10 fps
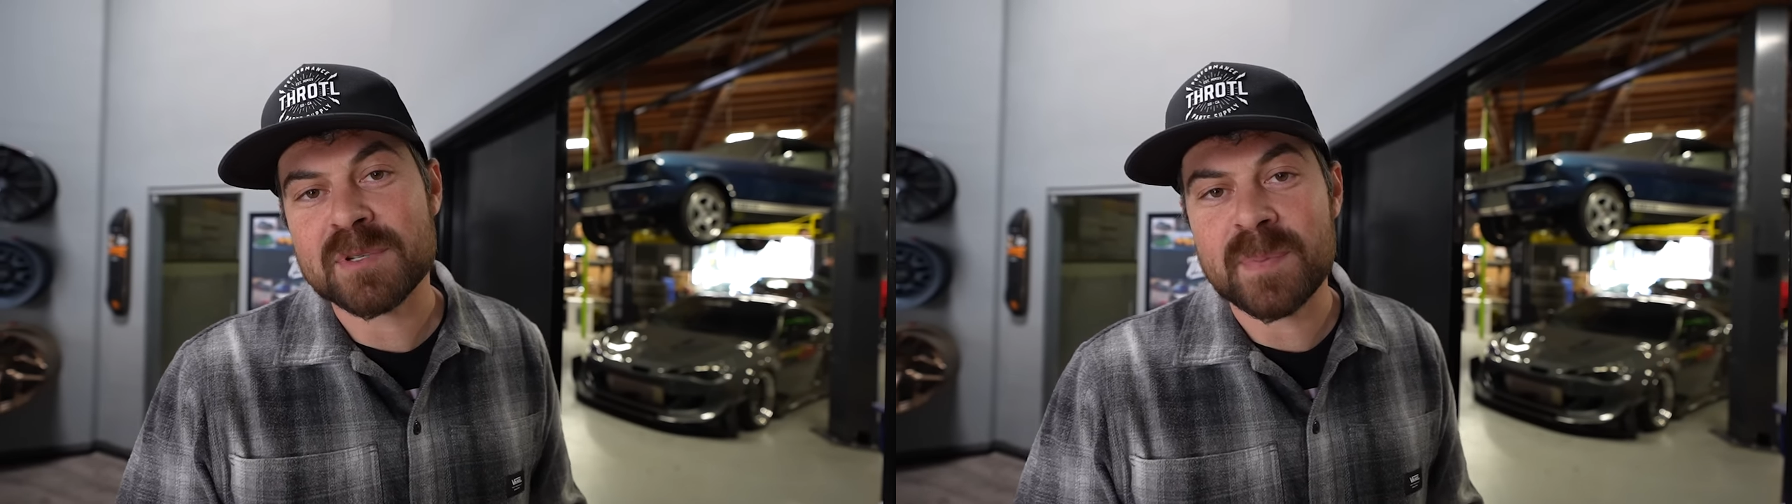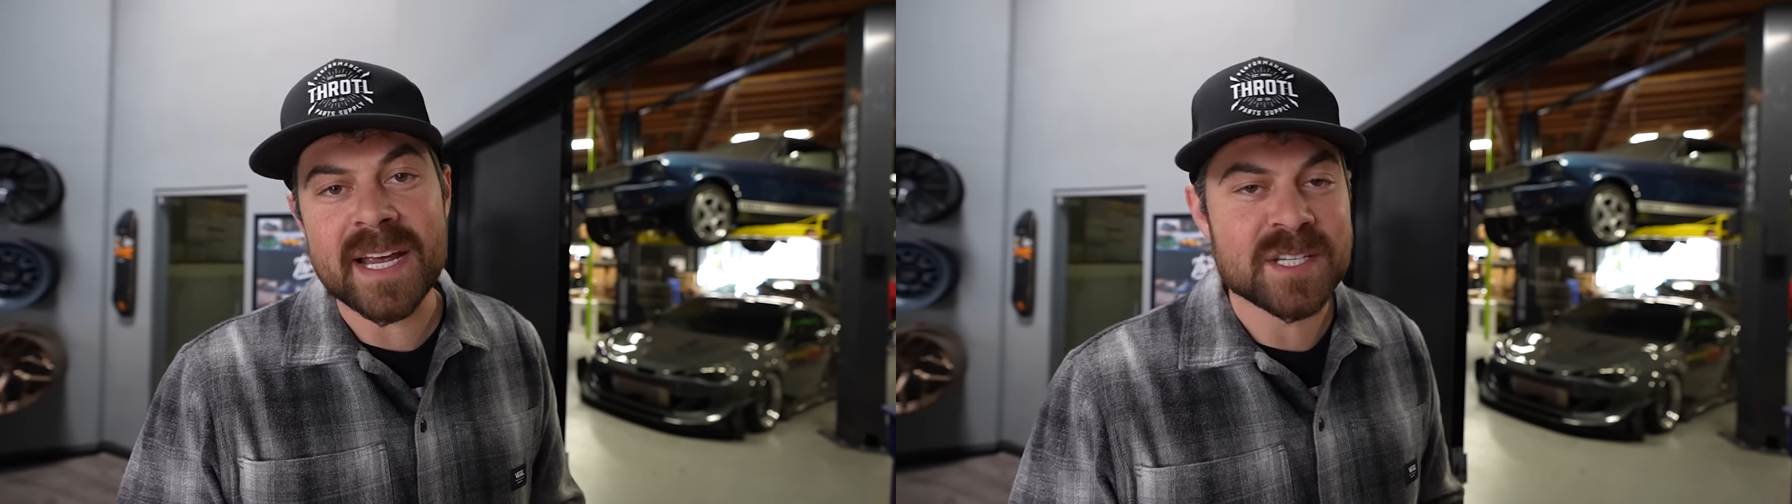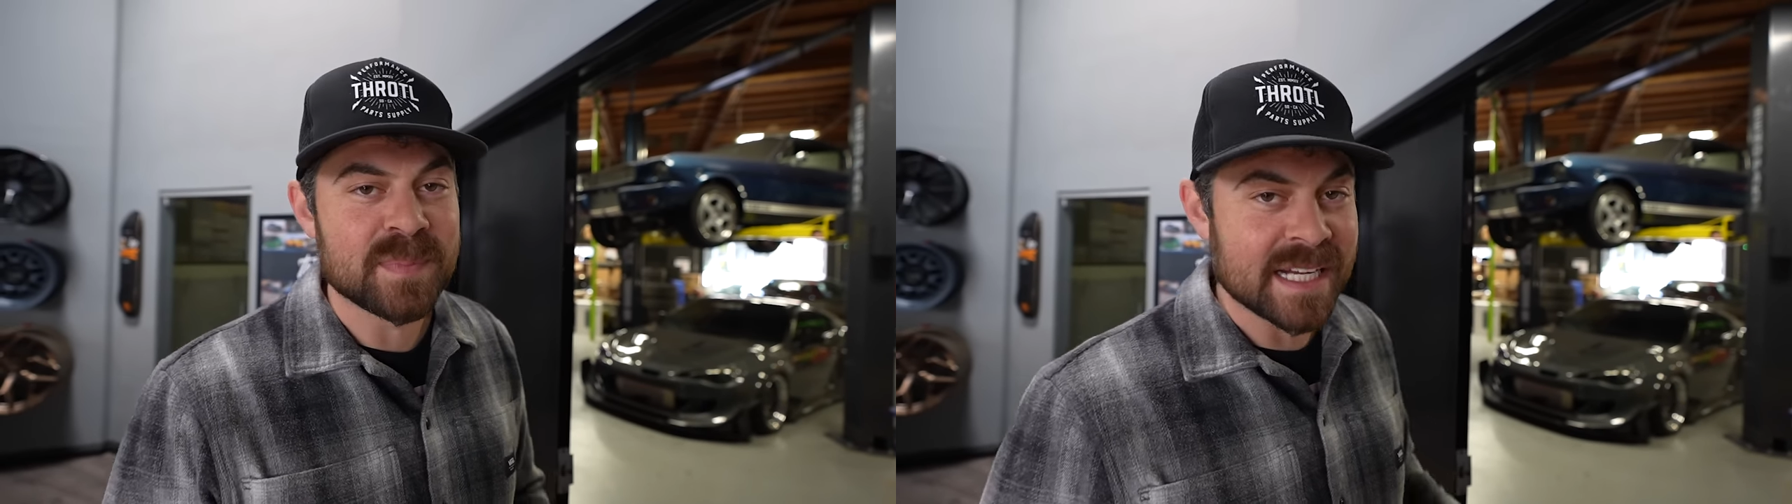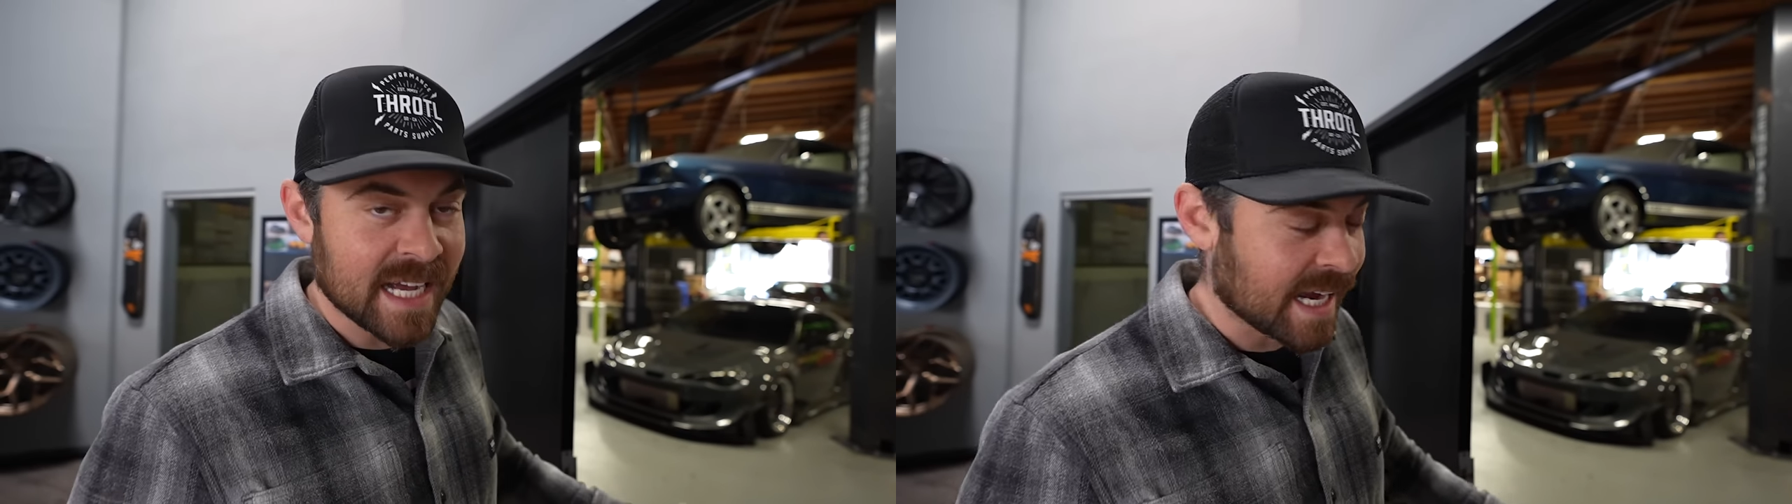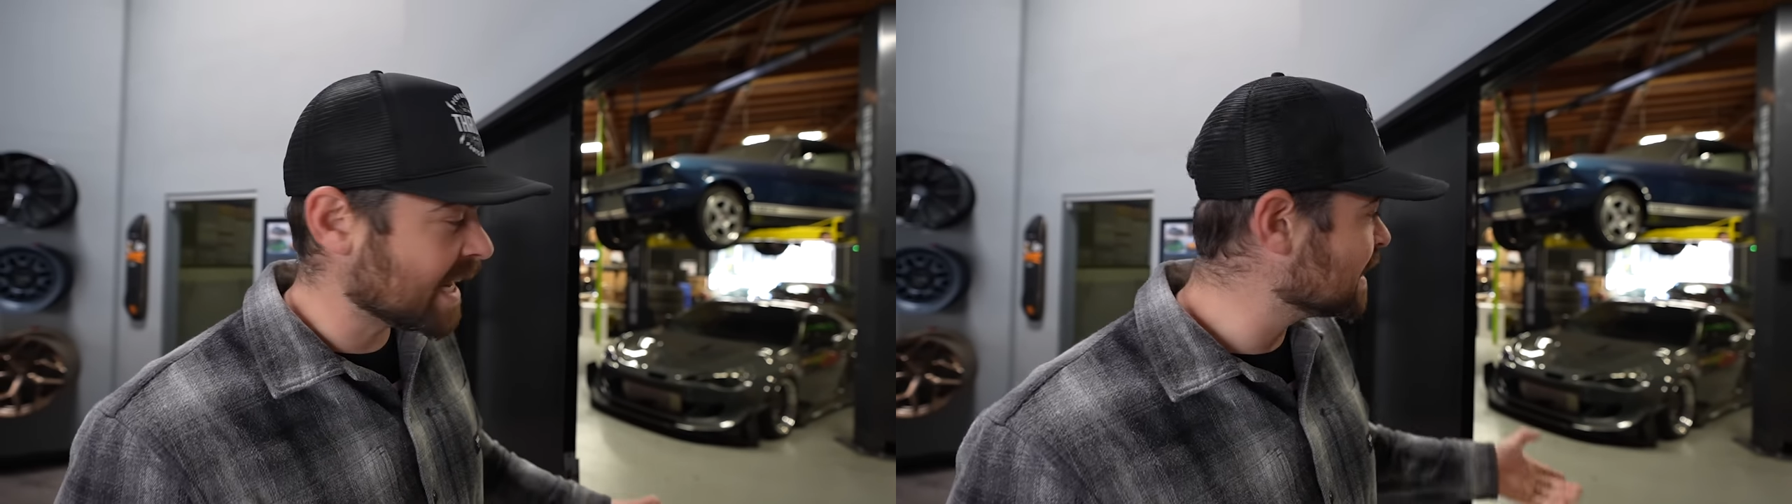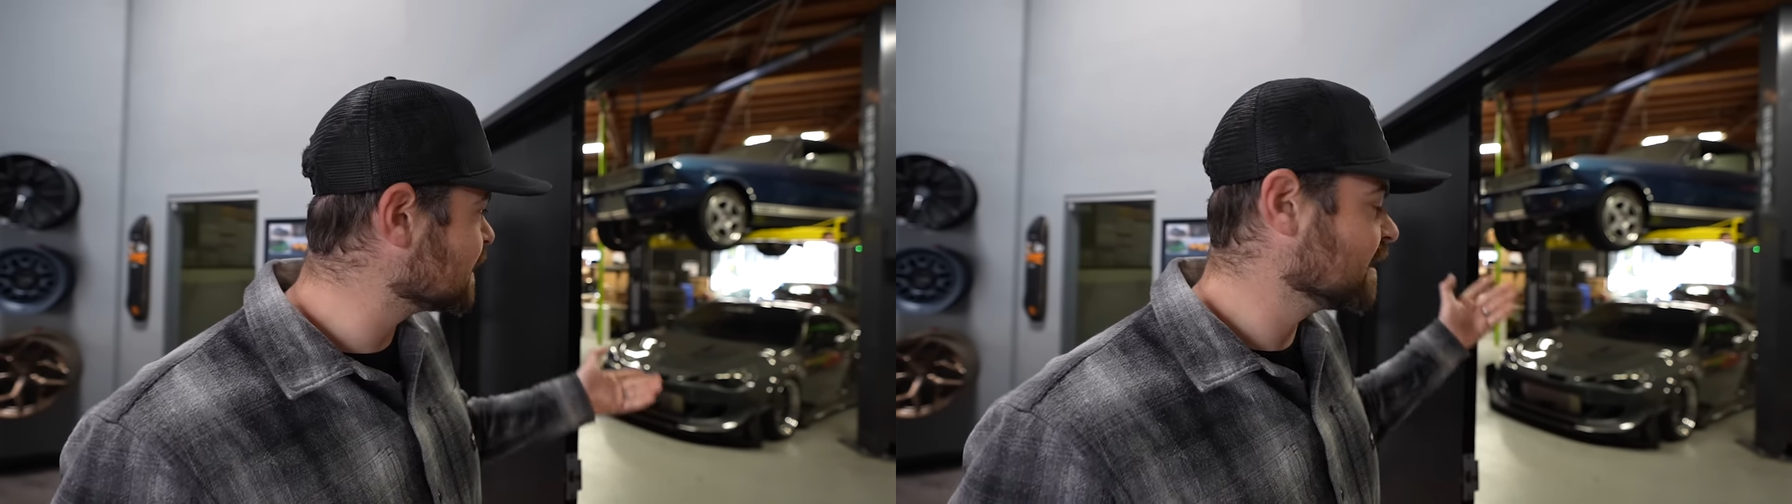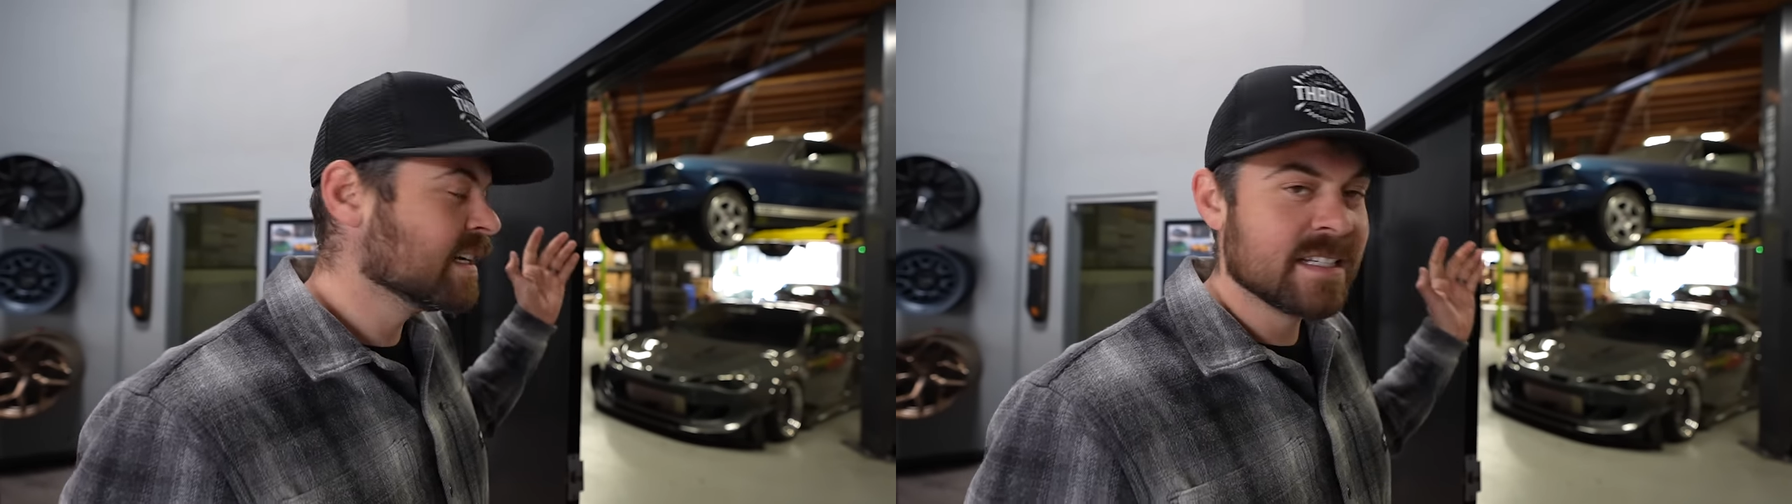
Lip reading: space because